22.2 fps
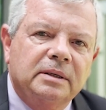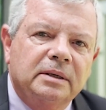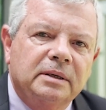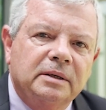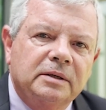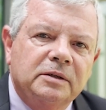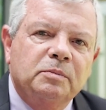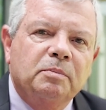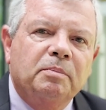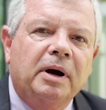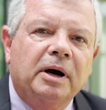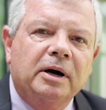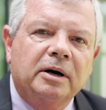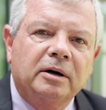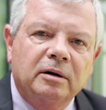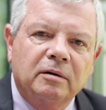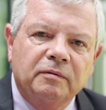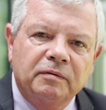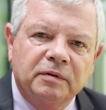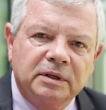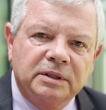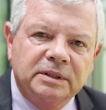is part
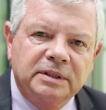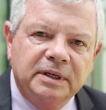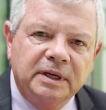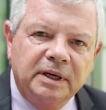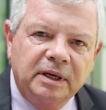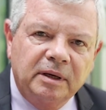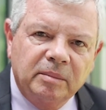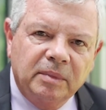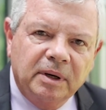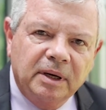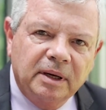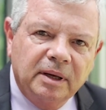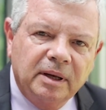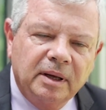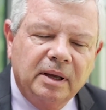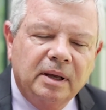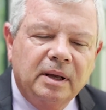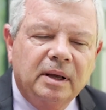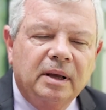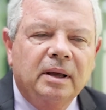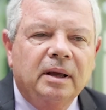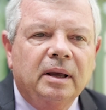of the team
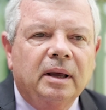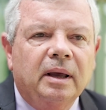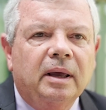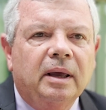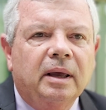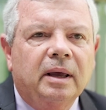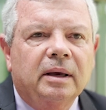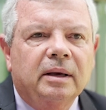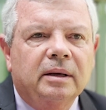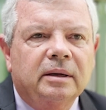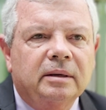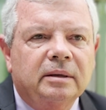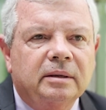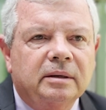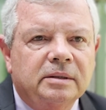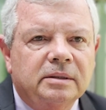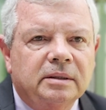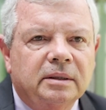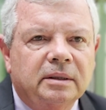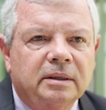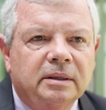and it's,